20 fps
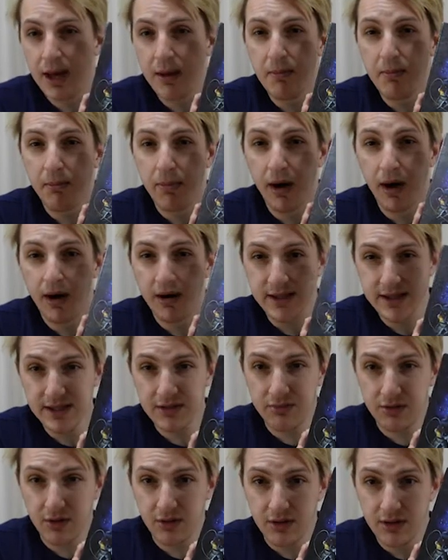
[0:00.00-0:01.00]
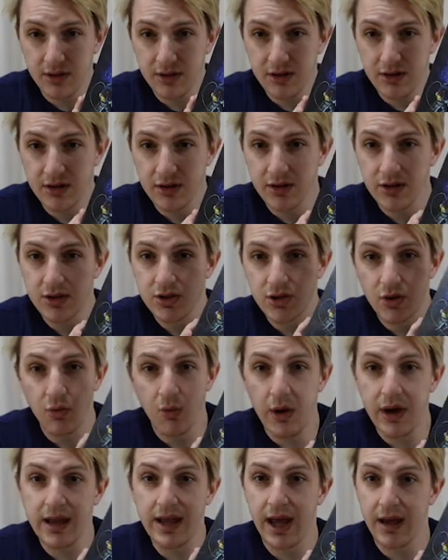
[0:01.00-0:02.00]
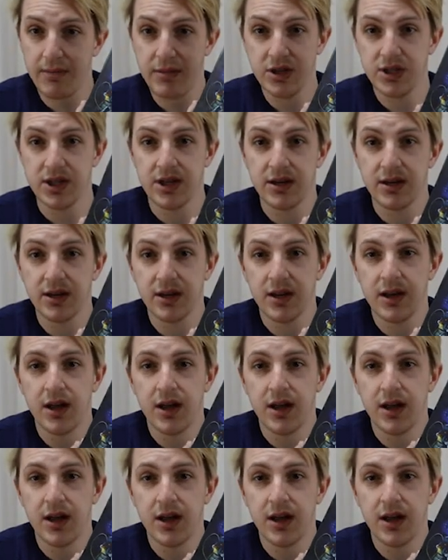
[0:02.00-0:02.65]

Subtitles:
impossible to win that mission.